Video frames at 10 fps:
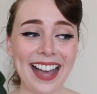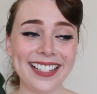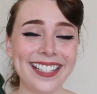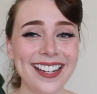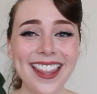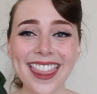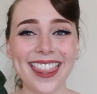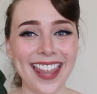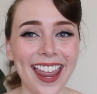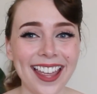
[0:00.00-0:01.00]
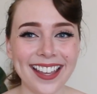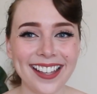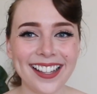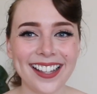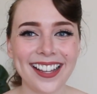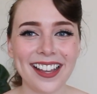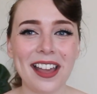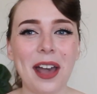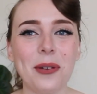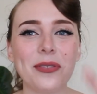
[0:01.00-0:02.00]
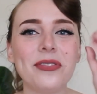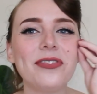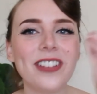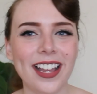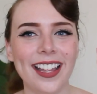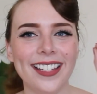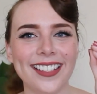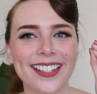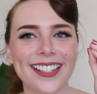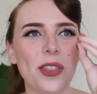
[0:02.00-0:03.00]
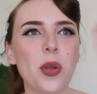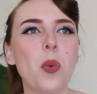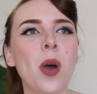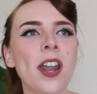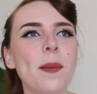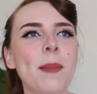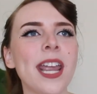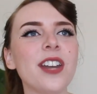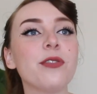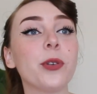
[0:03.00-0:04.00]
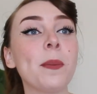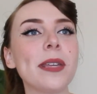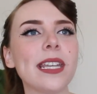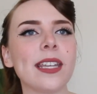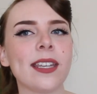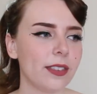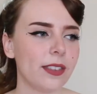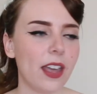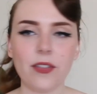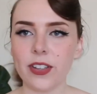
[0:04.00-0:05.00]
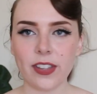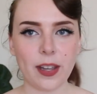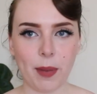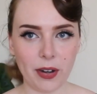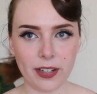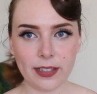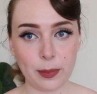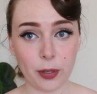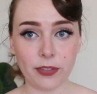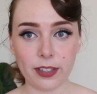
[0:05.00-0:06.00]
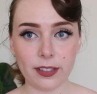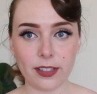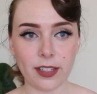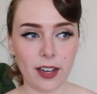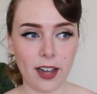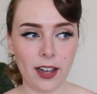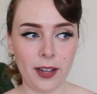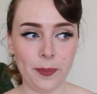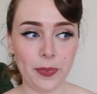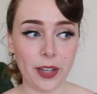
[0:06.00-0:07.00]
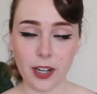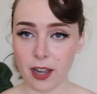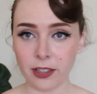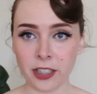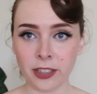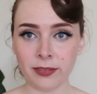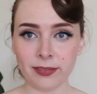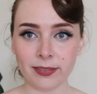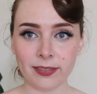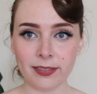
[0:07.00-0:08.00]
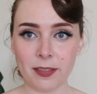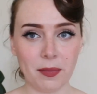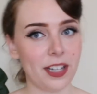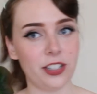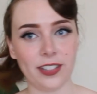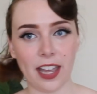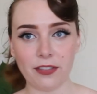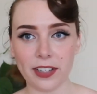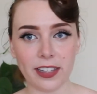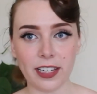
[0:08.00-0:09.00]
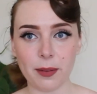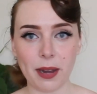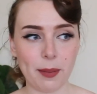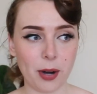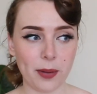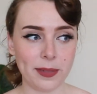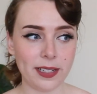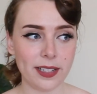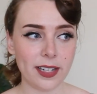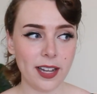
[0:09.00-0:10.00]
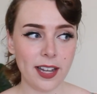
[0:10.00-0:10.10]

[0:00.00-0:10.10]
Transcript: I didn't think I would find the one made for me. Everything about it is perfect. Um, the color matches everything in my apartment.